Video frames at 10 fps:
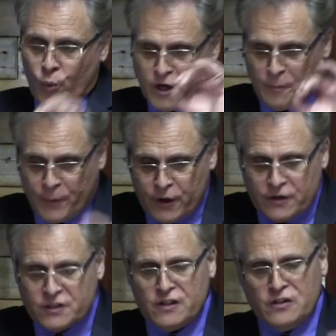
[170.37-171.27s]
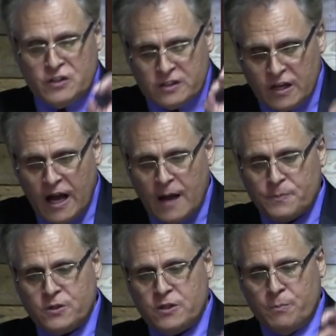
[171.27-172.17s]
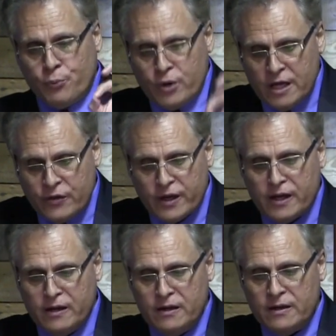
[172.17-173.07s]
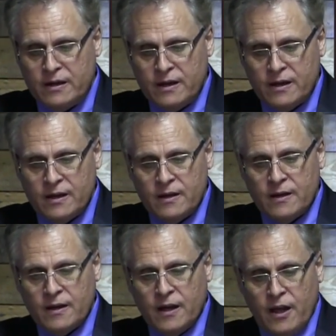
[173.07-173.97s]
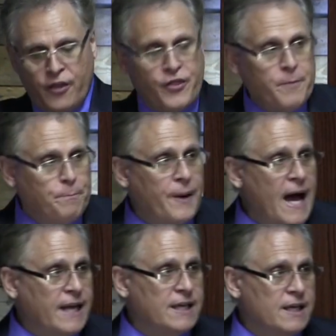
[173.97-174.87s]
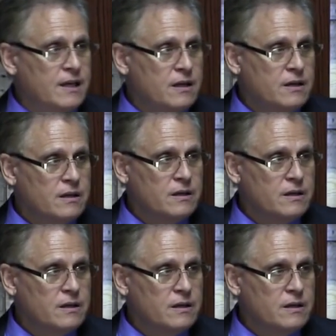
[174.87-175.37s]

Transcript: When a person stops breathing, the body